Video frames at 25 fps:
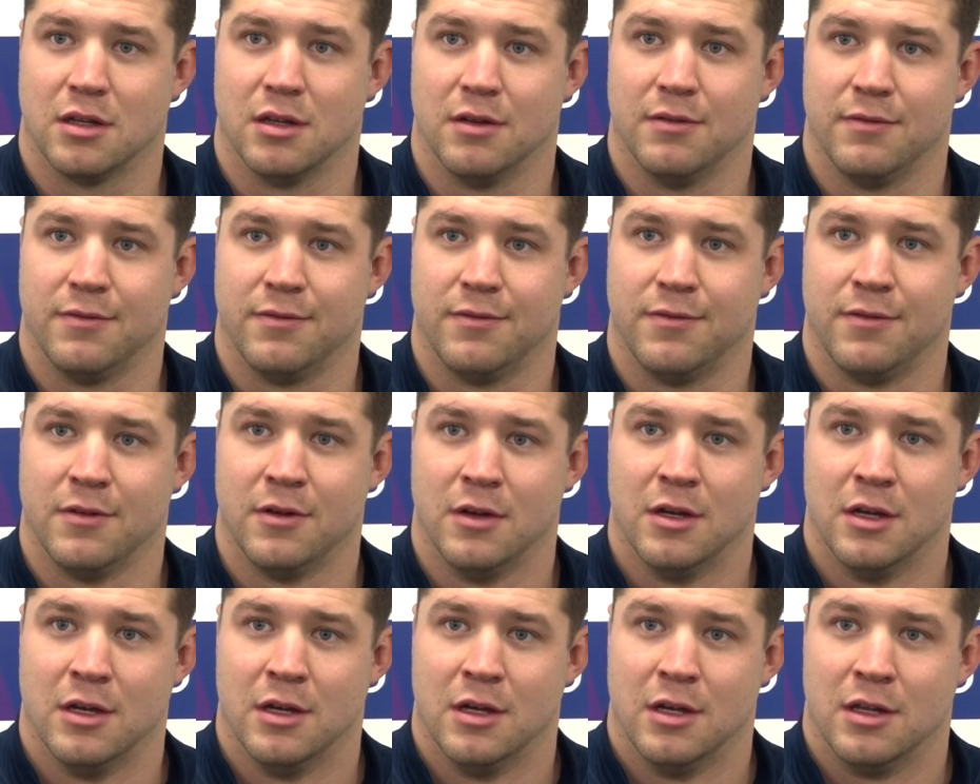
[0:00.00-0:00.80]

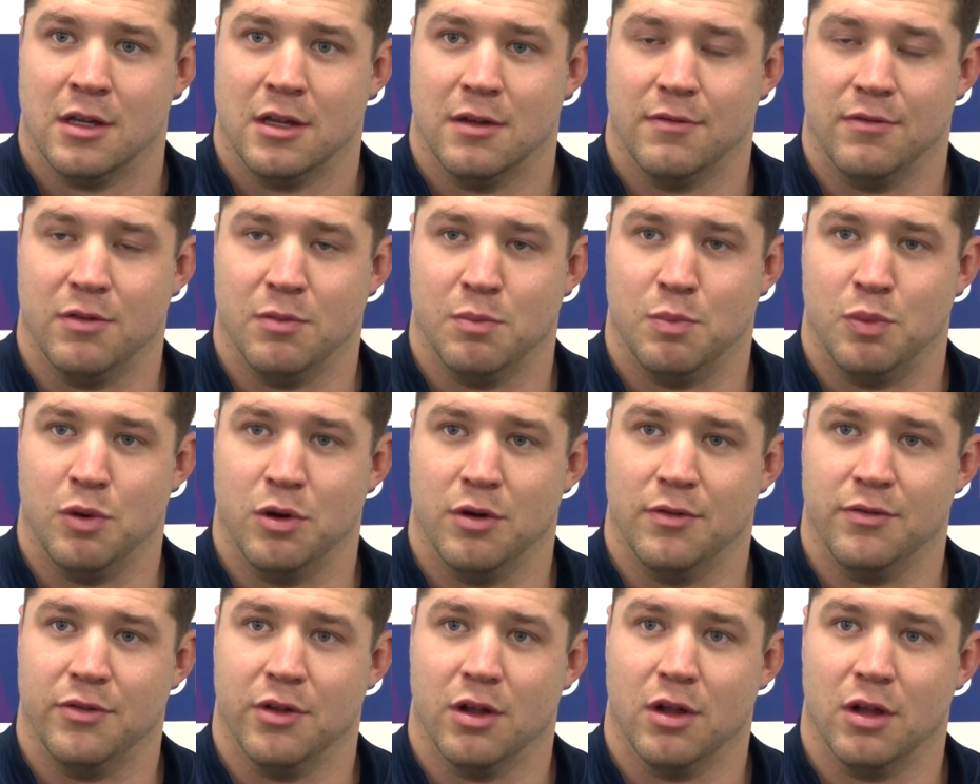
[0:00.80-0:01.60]
They've
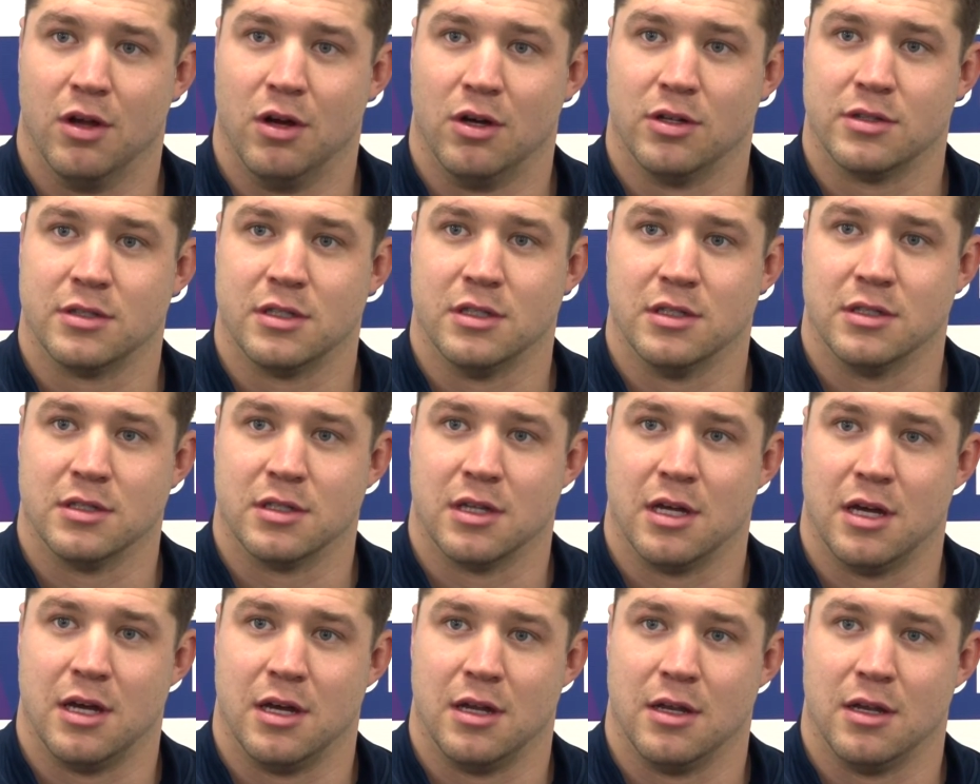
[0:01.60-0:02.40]
improved a lot since
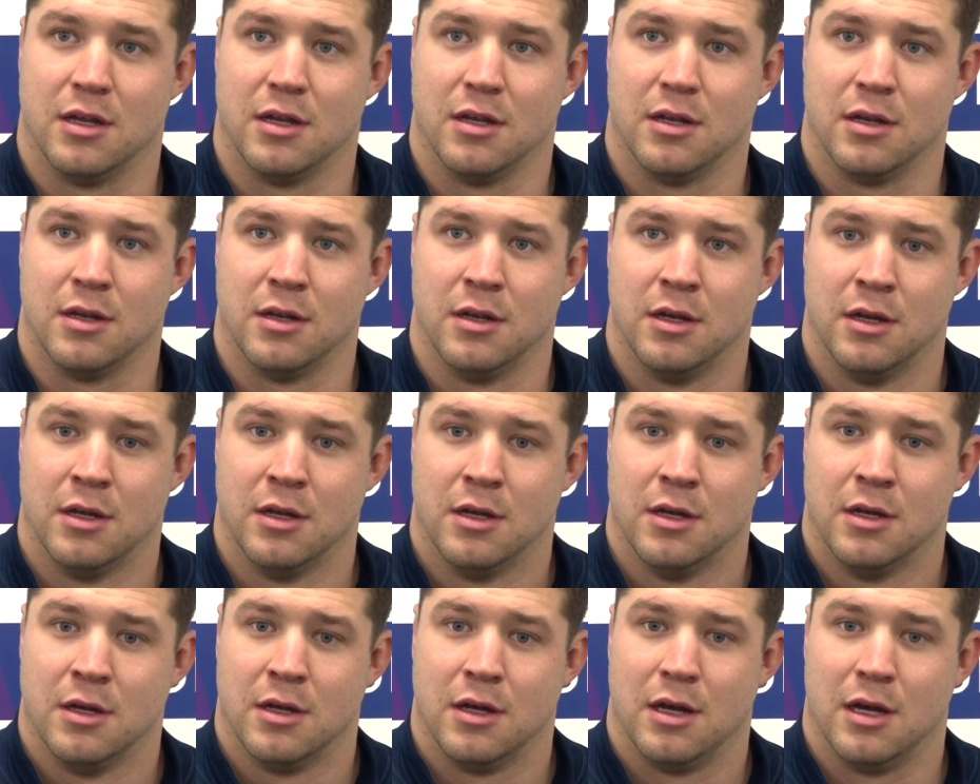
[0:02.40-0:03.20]
then, and
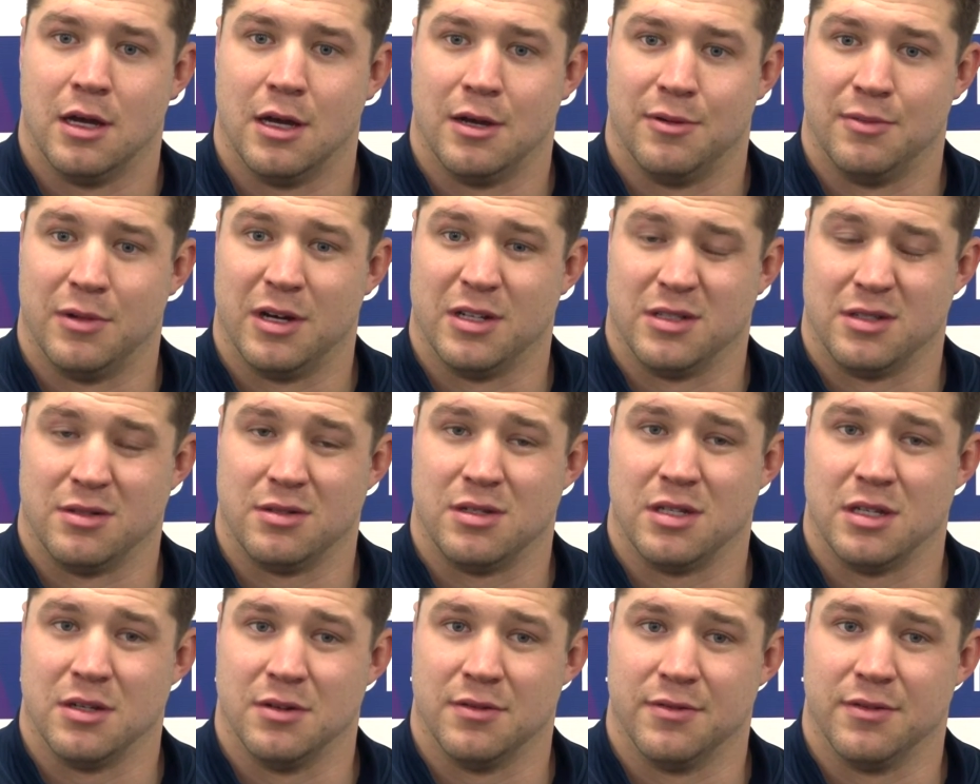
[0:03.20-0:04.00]
as you've
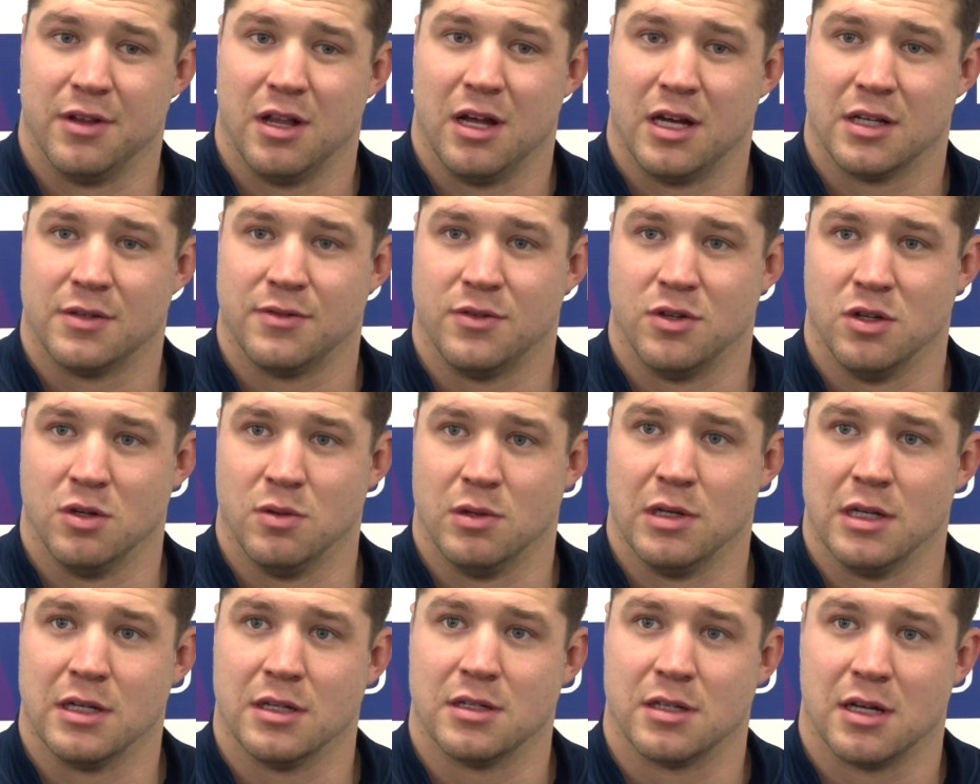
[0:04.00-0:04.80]
seen over the last few
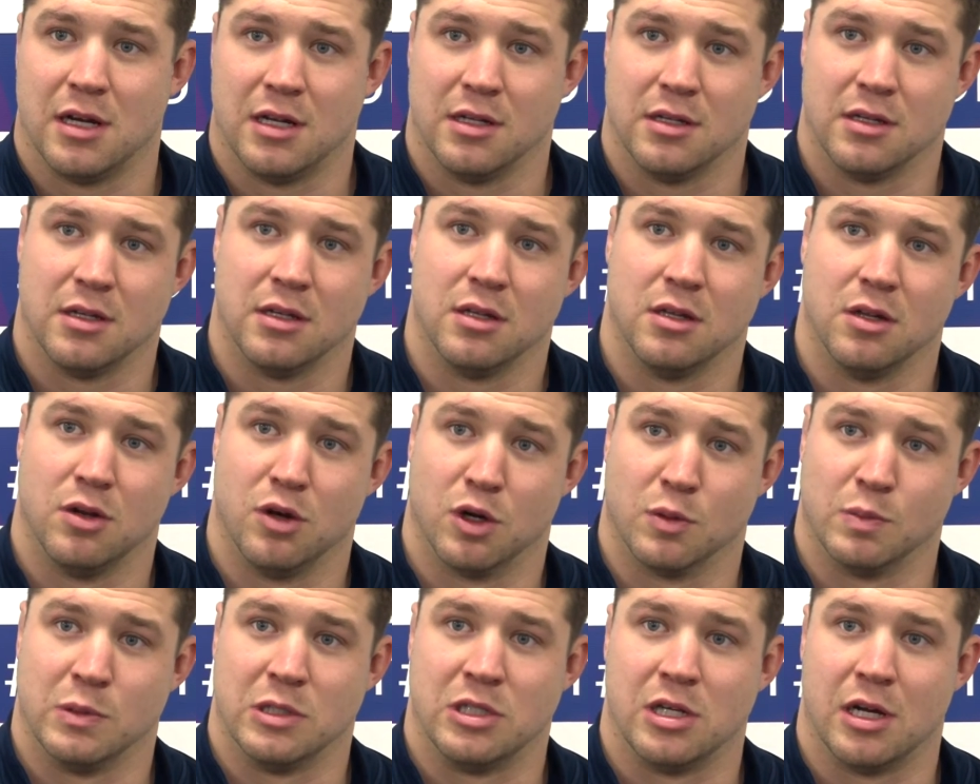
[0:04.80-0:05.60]
weeks and in the
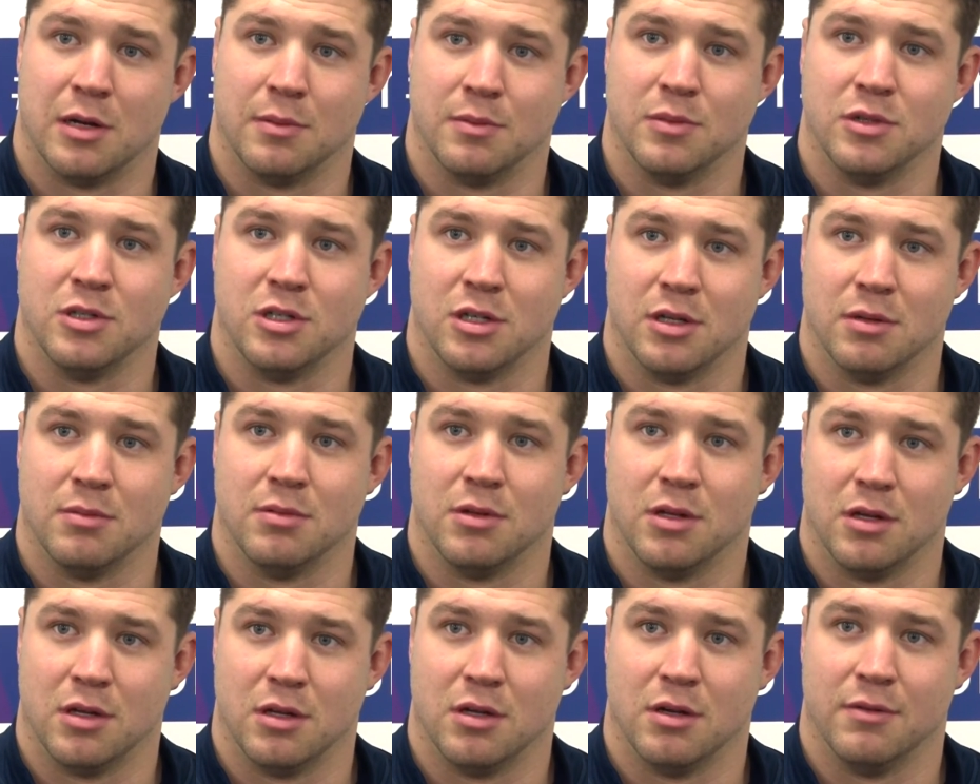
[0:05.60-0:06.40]
Rugby Championship,
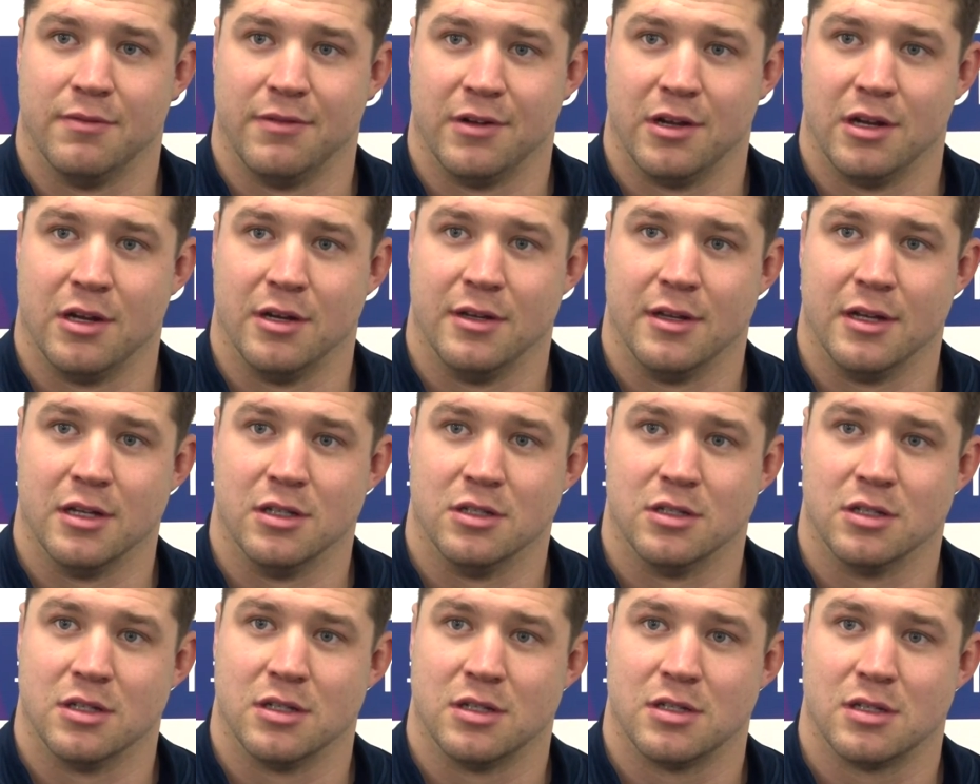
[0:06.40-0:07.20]
they're a very
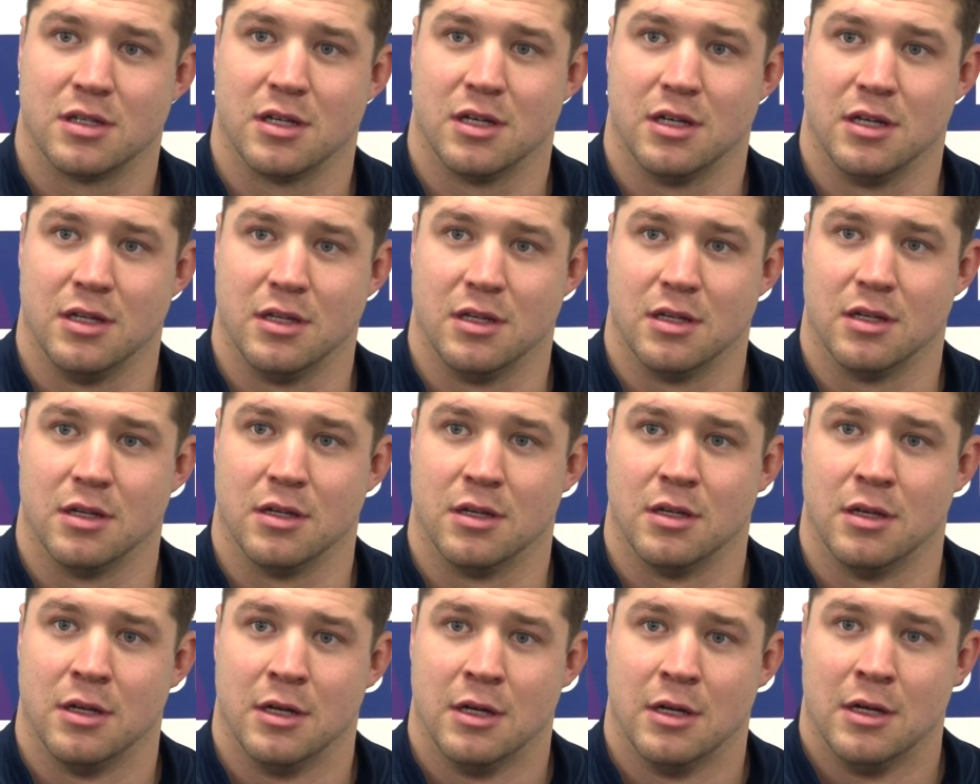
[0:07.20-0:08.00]
dangerous side,
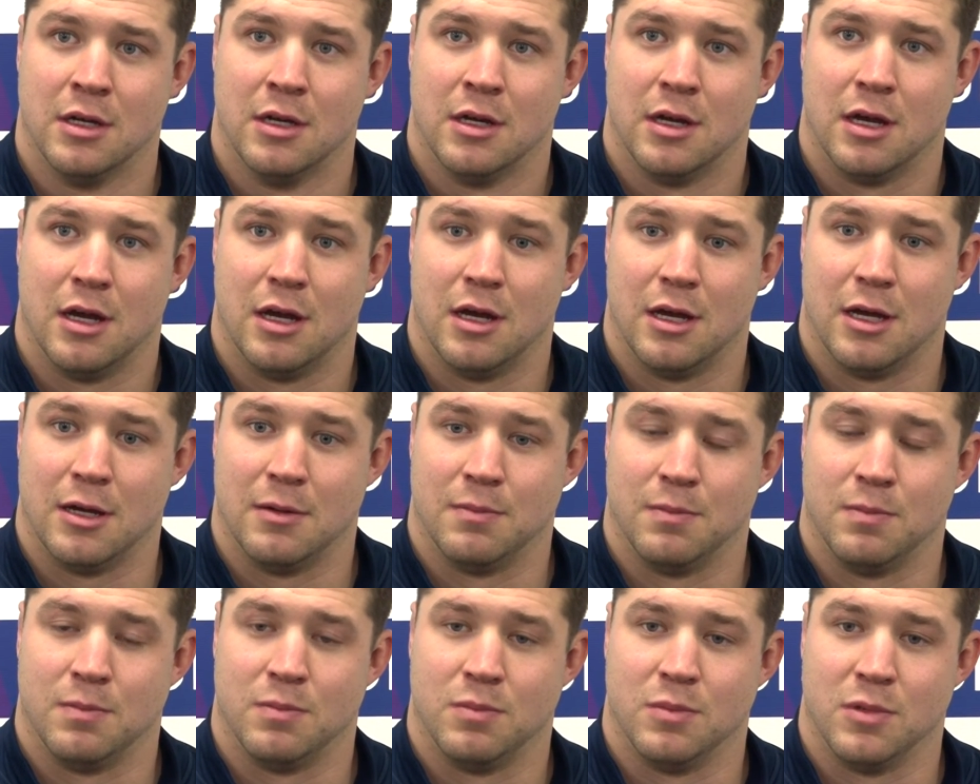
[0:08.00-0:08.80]
and
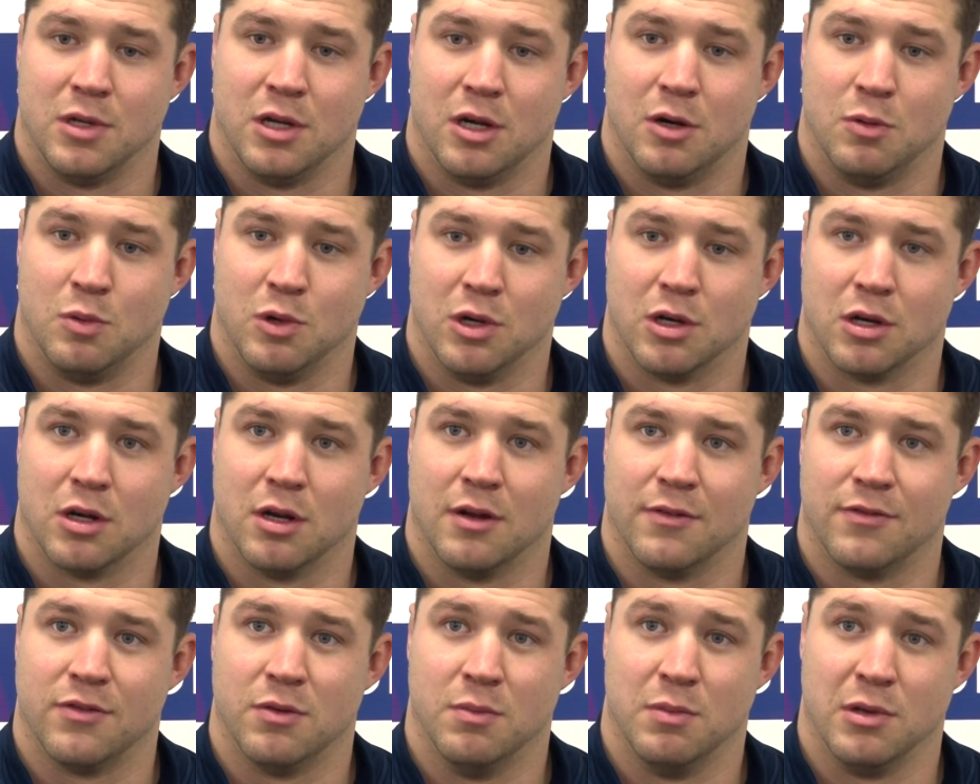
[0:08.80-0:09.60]
we're going to
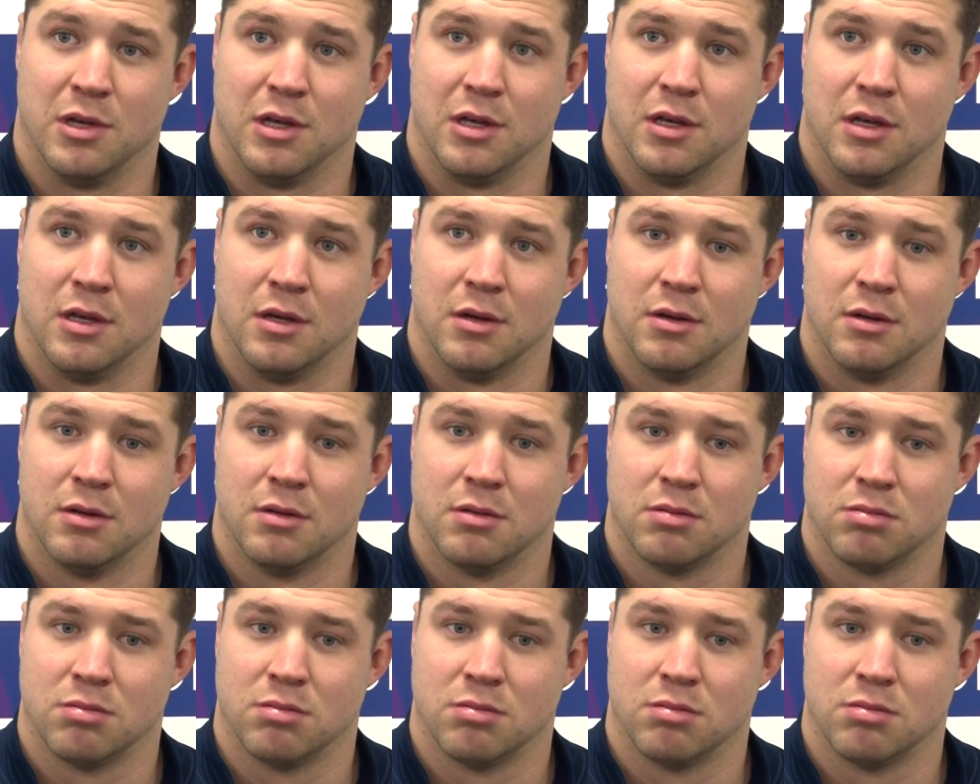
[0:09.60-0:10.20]
have to be